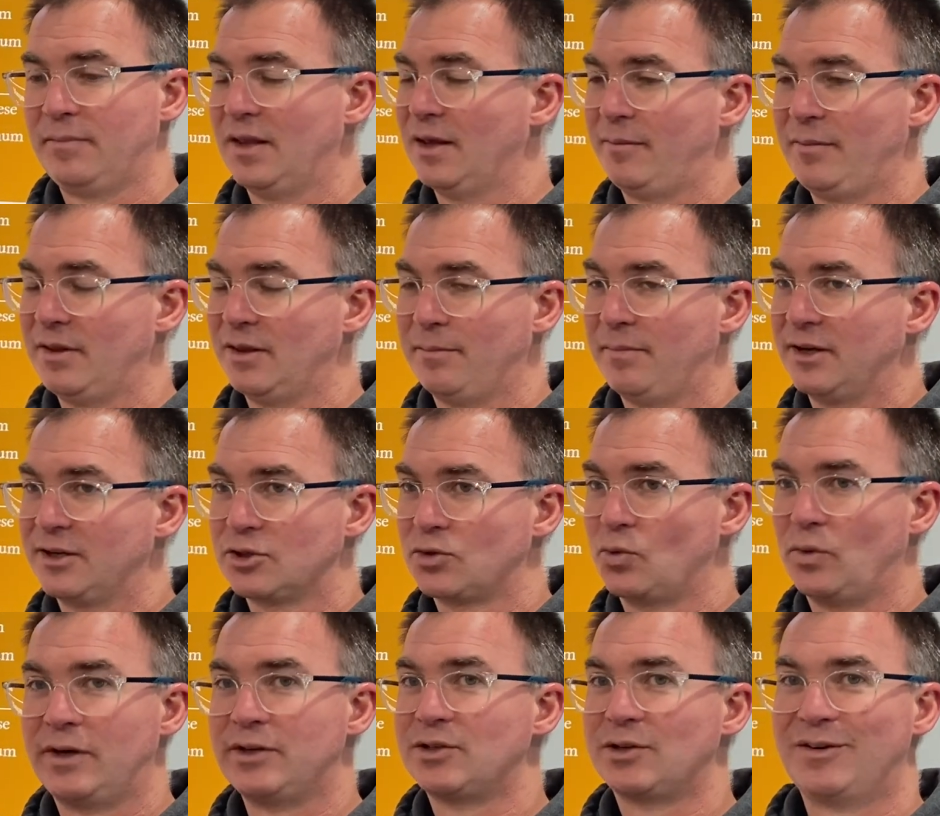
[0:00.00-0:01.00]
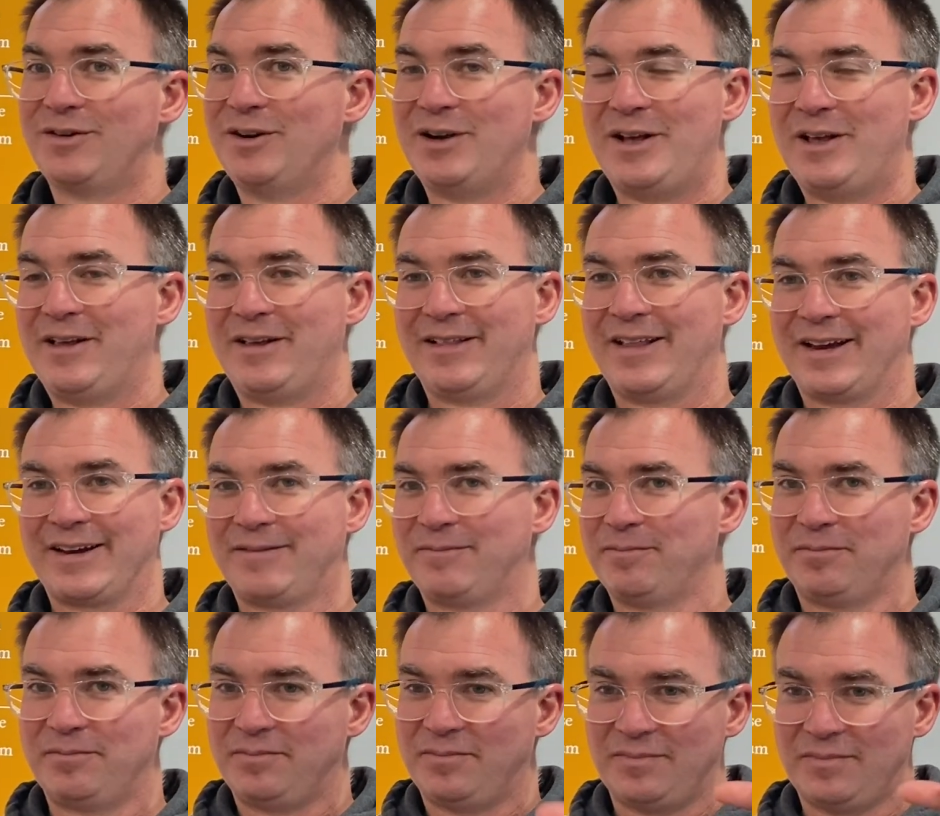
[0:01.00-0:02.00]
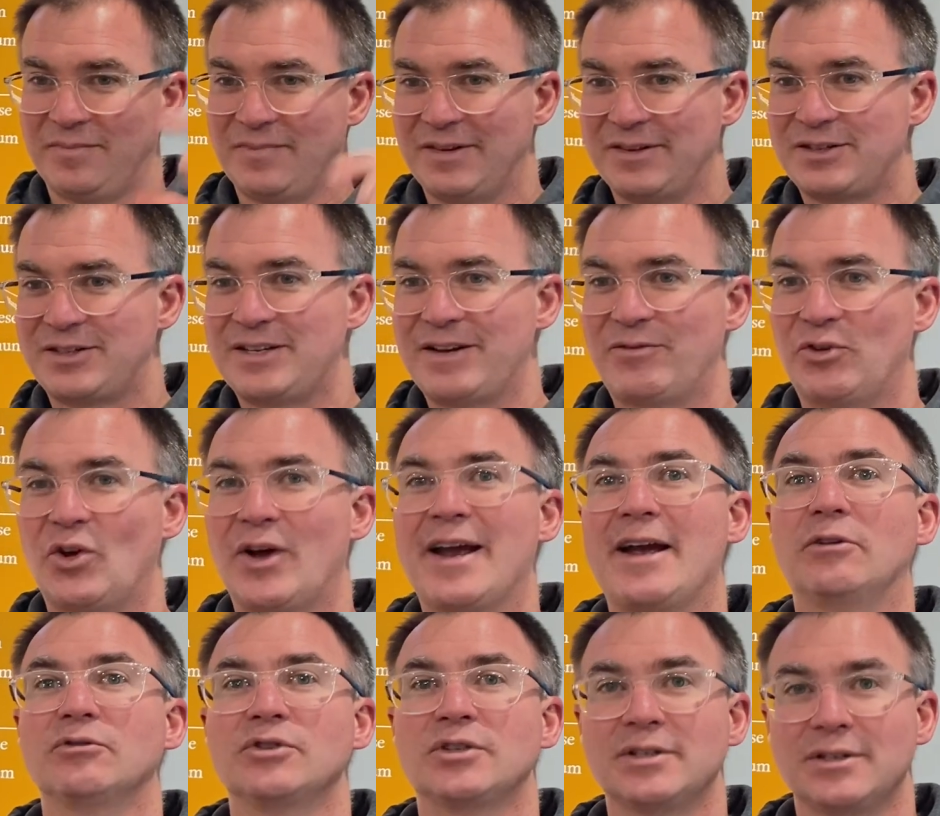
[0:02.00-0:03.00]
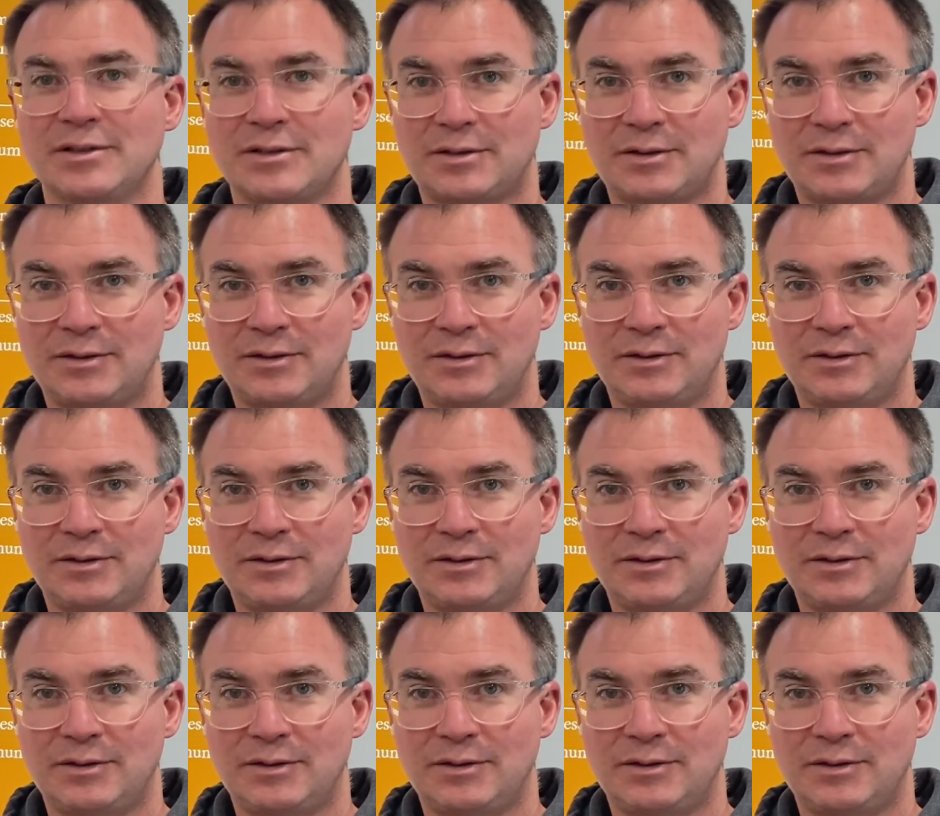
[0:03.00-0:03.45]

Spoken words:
The biggest ones are like several ounces.